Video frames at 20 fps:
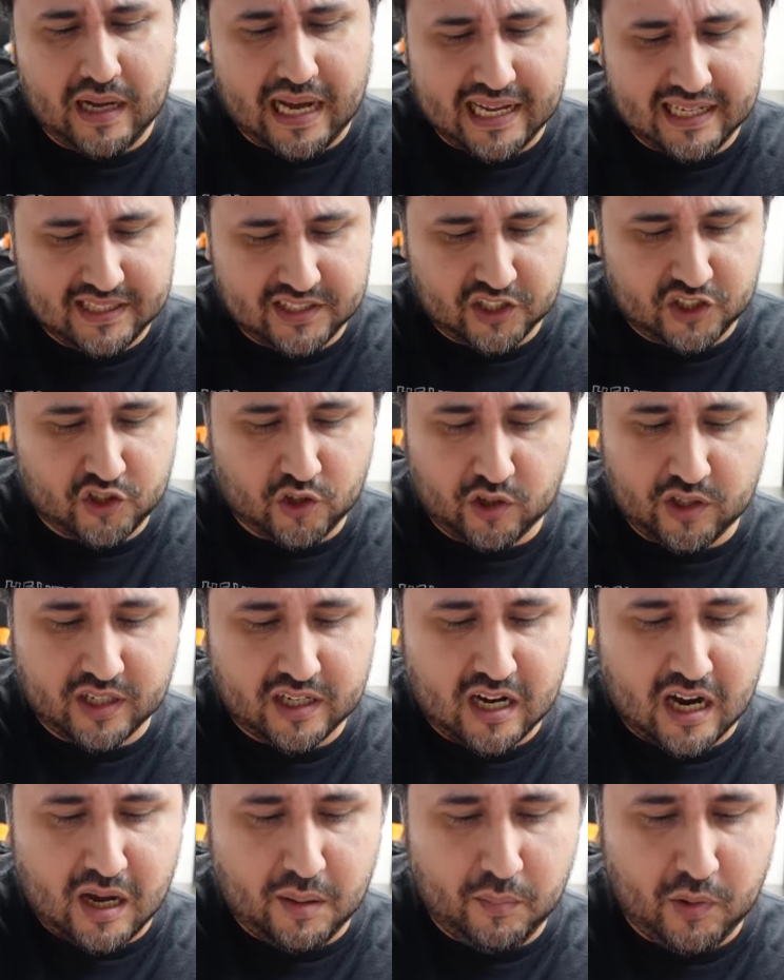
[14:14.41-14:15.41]
I just saw the
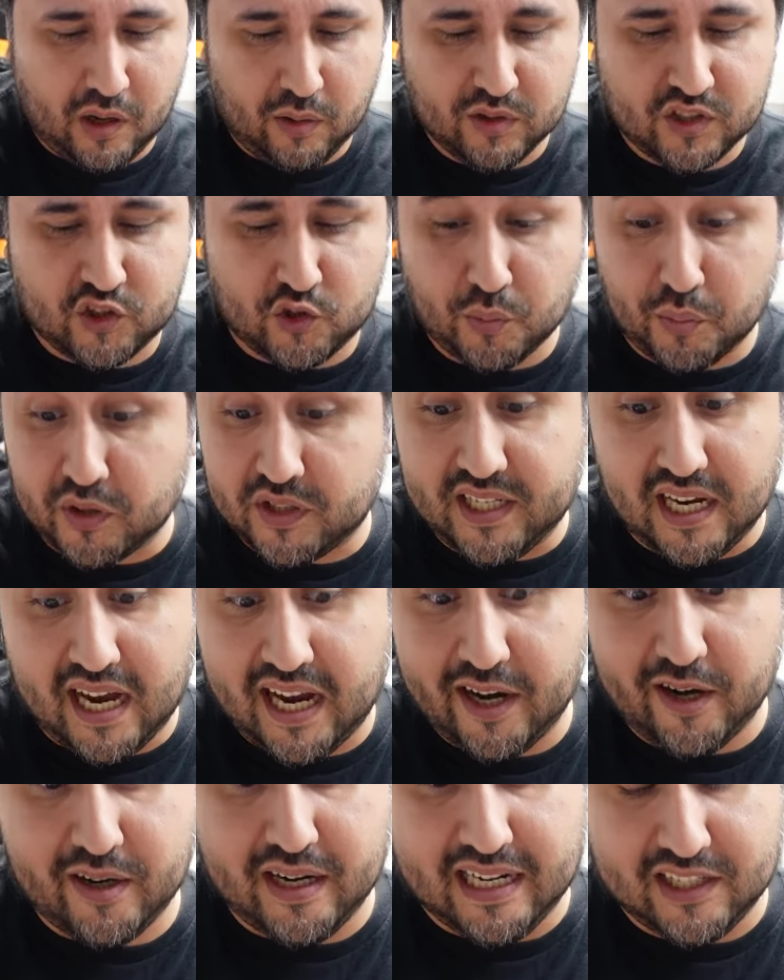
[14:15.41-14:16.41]
combo. I was super
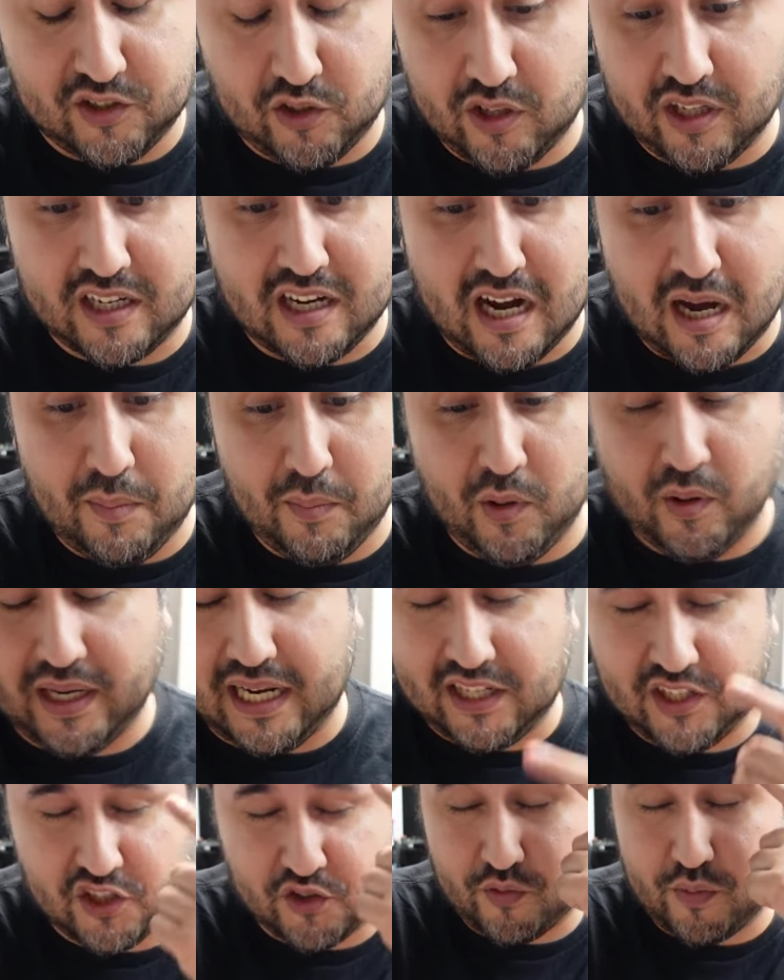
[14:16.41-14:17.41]
tired. I saw the combo and
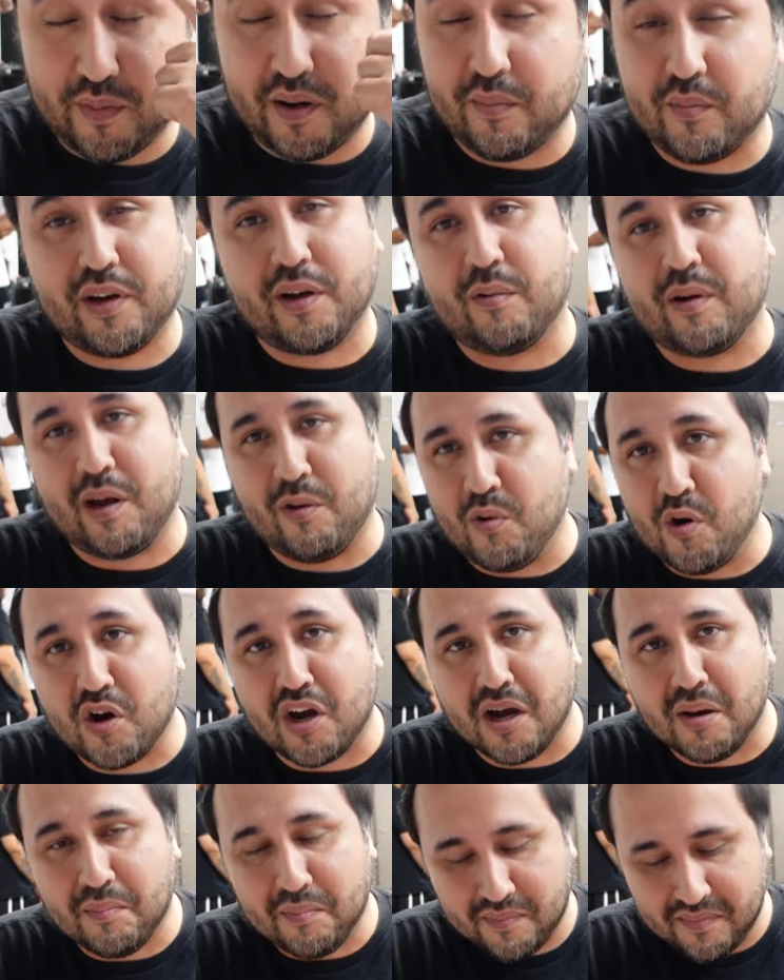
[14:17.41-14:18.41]
I just remembered it when I woke
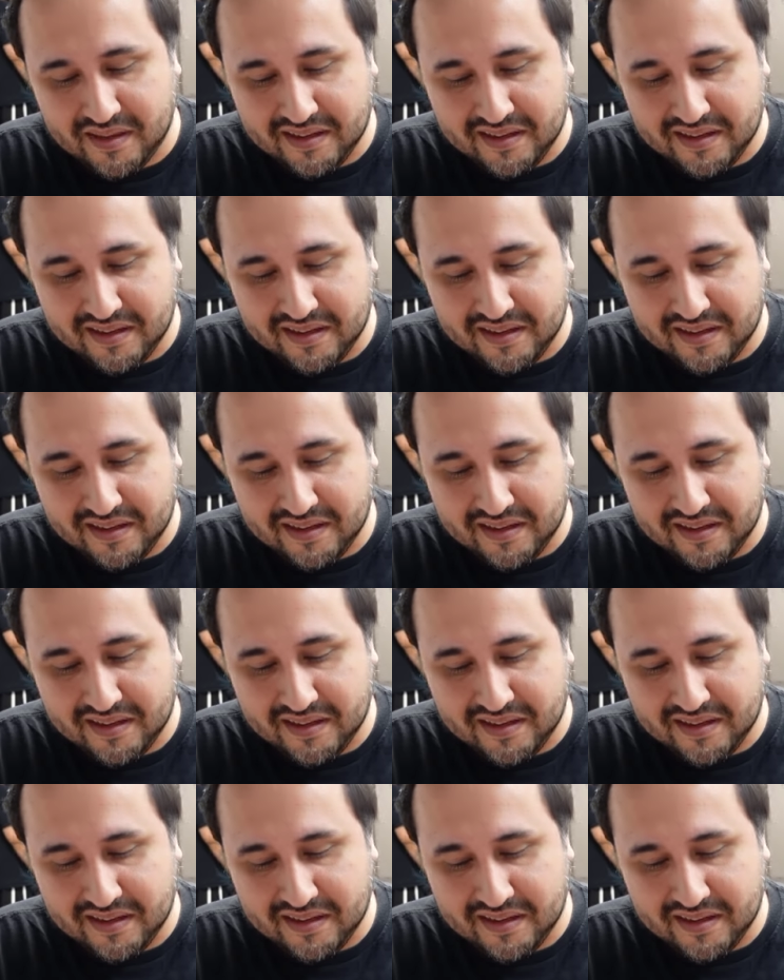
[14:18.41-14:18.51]
up.